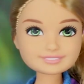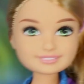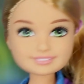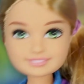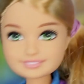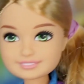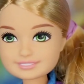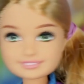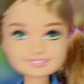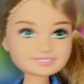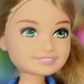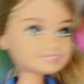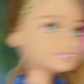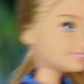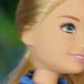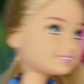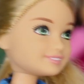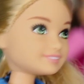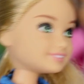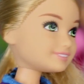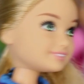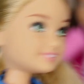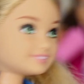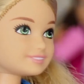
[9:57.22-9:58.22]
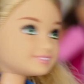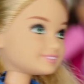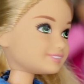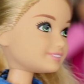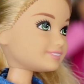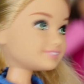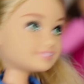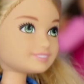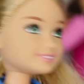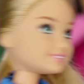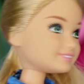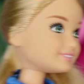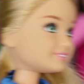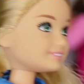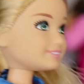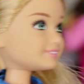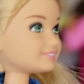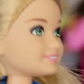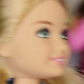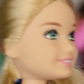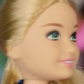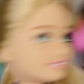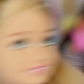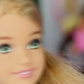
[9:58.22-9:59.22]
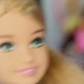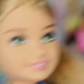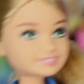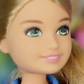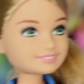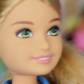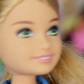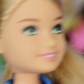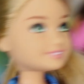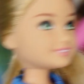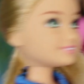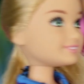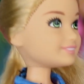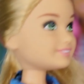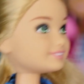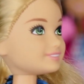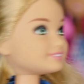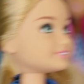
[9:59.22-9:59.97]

Heh, for times like this, you gotta think